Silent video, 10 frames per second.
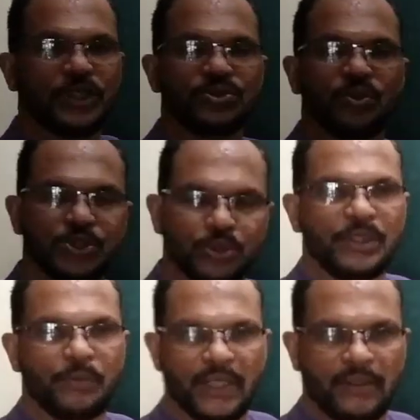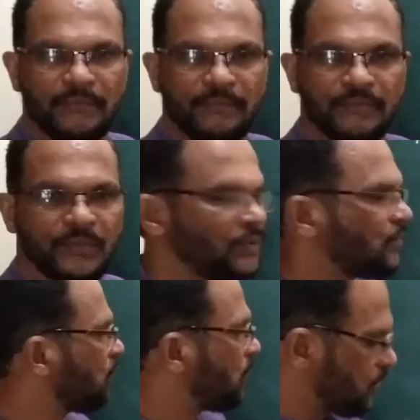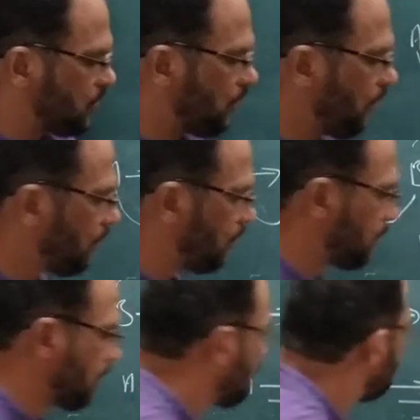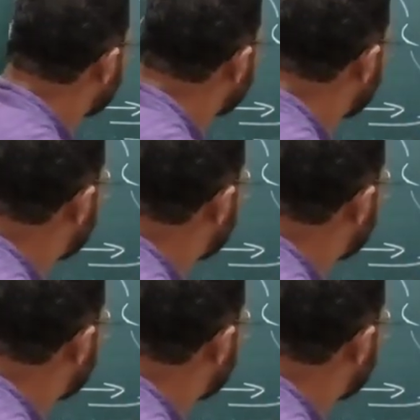is also given. So, this